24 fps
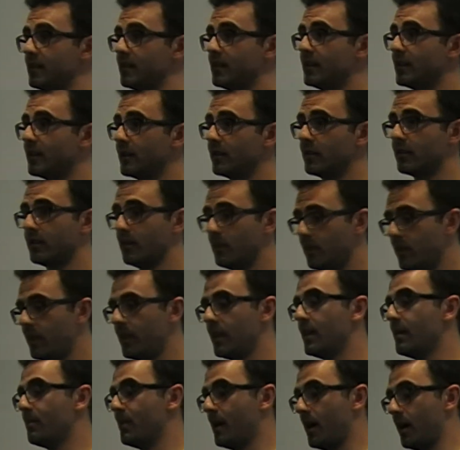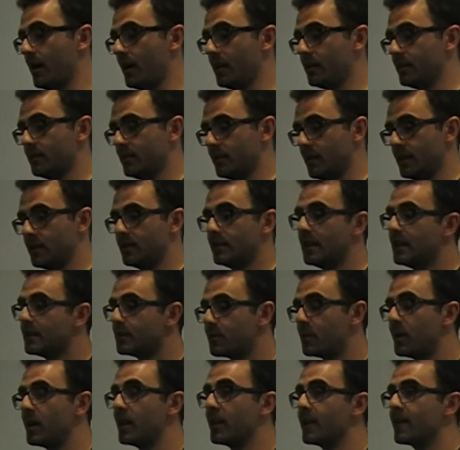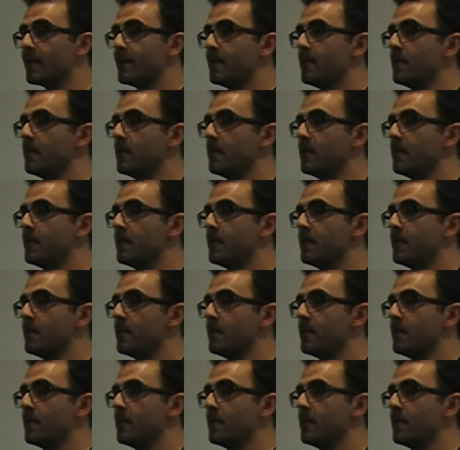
the good thing about it is that Spring,